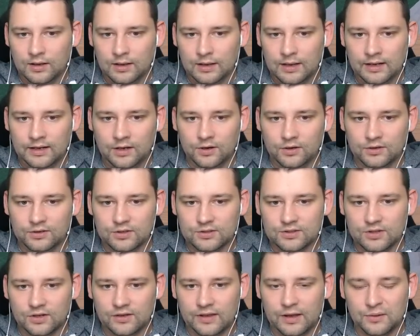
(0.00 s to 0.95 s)
And it
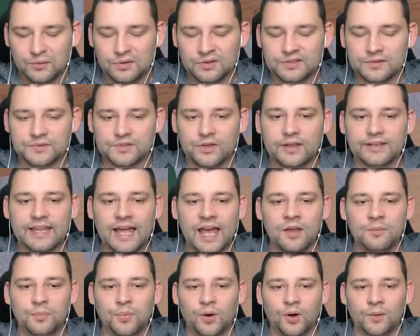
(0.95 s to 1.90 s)
does look like one is upside
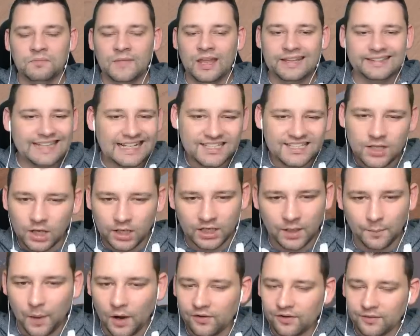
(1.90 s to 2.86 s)
down, but that's not going
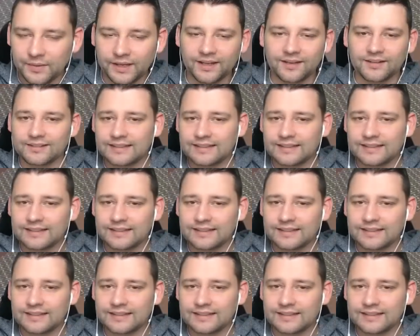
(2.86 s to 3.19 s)
to bother me.